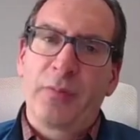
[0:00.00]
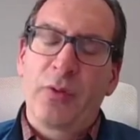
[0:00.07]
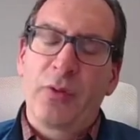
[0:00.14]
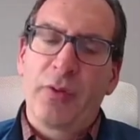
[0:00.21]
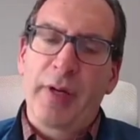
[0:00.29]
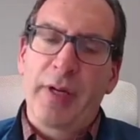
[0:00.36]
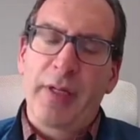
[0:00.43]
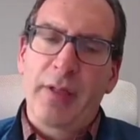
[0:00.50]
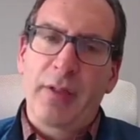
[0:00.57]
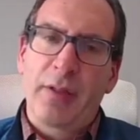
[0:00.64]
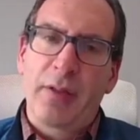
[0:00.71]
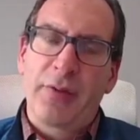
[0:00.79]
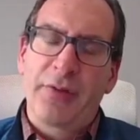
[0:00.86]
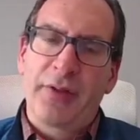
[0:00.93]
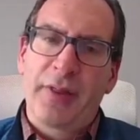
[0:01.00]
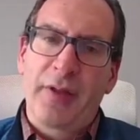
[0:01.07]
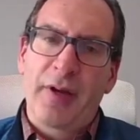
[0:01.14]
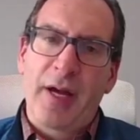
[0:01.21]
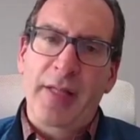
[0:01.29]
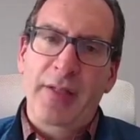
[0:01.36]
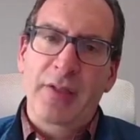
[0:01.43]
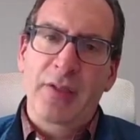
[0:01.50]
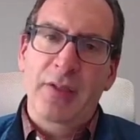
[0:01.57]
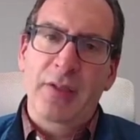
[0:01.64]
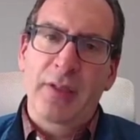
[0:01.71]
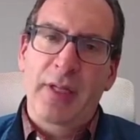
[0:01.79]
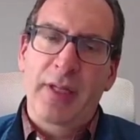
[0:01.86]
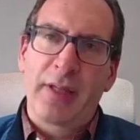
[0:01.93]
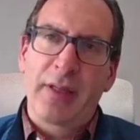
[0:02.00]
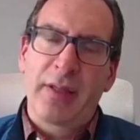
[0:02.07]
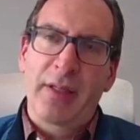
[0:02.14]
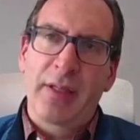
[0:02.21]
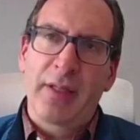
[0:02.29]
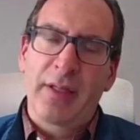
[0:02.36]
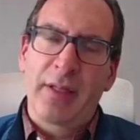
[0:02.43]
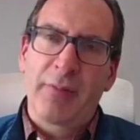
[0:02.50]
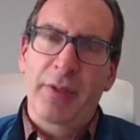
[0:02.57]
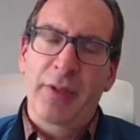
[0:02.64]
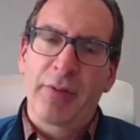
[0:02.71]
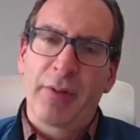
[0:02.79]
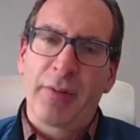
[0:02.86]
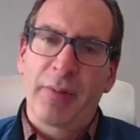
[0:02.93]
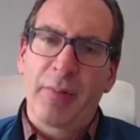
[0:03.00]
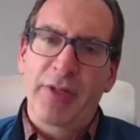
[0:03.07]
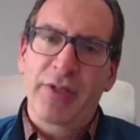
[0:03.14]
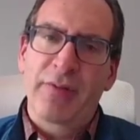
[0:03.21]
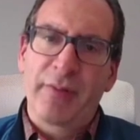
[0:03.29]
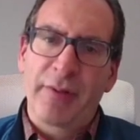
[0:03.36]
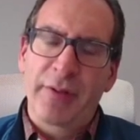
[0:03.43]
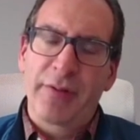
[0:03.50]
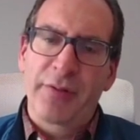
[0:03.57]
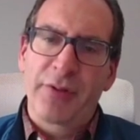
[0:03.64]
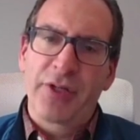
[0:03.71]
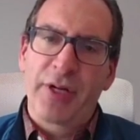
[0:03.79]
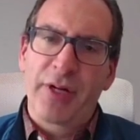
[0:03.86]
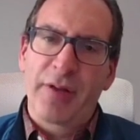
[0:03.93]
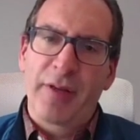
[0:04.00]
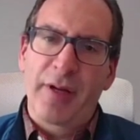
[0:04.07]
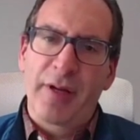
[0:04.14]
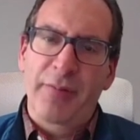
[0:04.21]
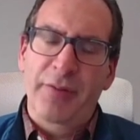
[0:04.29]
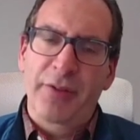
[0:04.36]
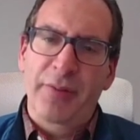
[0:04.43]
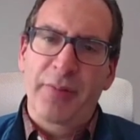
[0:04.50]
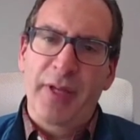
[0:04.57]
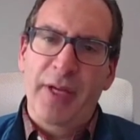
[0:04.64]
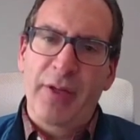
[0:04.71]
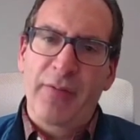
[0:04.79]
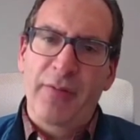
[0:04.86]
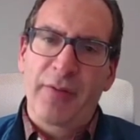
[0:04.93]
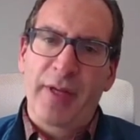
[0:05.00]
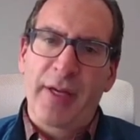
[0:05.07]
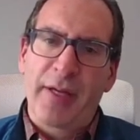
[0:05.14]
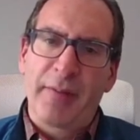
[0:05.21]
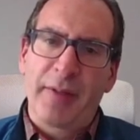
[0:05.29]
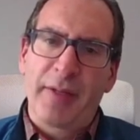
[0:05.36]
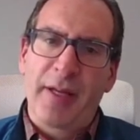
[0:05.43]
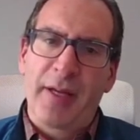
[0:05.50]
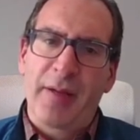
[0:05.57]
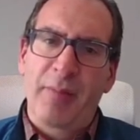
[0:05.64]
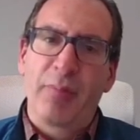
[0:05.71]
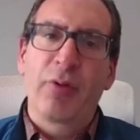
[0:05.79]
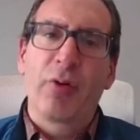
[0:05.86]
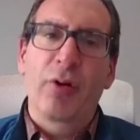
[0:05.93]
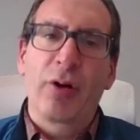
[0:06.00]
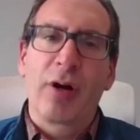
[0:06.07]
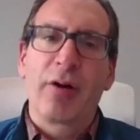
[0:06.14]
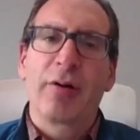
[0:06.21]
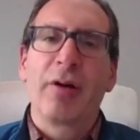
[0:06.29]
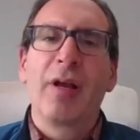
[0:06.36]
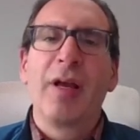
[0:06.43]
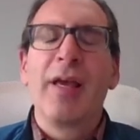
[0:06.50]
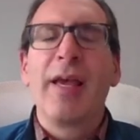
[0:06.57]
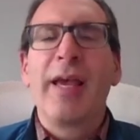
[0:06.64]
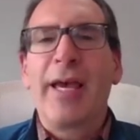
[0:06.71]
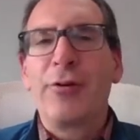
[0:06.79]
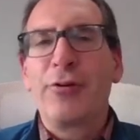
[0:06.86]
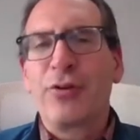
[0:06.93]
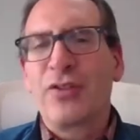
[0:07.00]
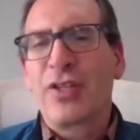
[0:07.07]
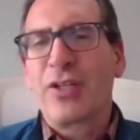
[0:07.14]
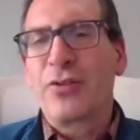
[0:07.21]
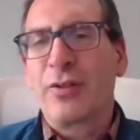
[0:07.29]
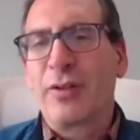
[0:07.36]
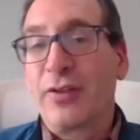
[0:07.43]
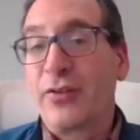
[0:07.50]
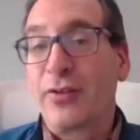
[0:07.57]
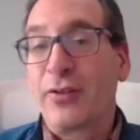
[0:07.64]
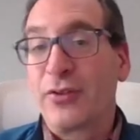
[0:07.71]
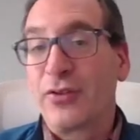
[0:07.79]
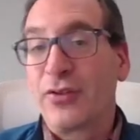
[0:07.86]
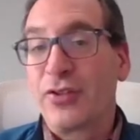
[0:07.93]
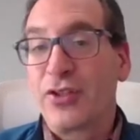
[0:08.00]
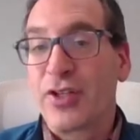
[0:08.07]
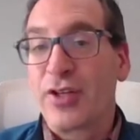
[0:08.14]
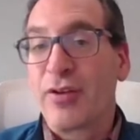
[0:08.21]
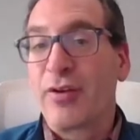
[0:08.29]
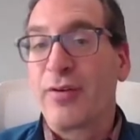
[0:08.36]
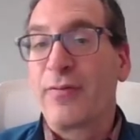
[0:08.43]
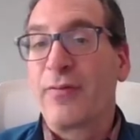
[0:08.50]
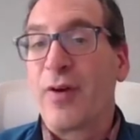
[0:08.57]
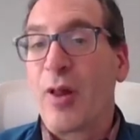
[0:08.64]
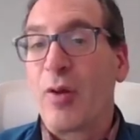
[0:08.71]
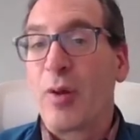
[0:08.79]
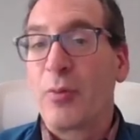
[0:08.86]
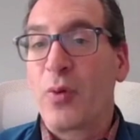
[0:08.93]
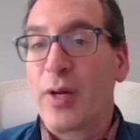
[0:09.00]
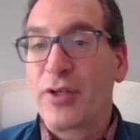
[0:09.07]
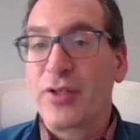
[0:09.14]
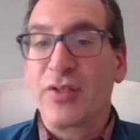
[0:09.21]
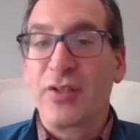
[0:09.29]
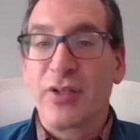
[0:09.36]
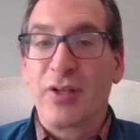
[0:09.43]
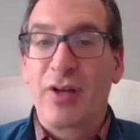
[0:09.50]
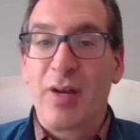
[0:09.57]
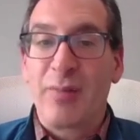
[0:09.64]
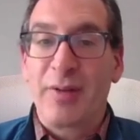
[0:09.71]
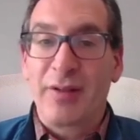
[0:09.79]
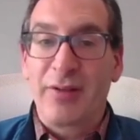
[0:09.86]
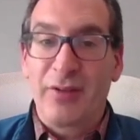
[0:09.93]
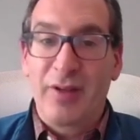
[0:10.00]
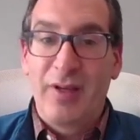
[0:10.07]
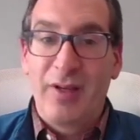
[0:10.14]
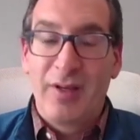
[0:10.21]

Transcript: Great closing thoughts. I think I would agree with much of what you've shared there. So thank you for that. And I implore our Energy Central listeners to share their follow-up questions and comments